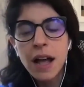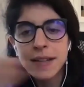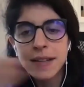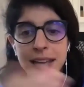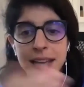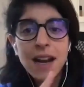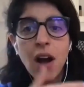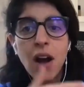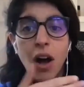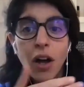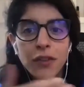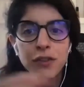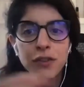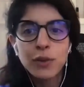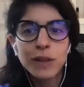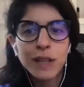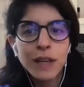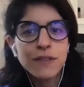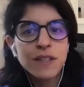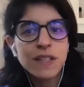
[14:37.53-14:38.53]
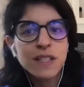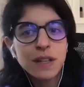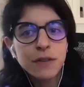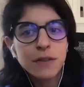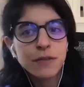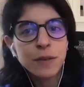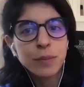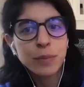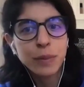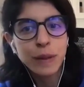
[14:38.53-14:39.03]
data also lives in
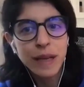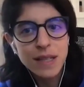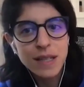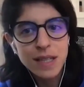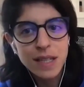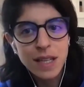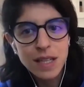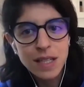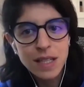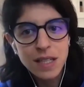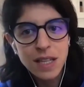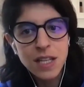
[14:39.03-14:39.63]
different places.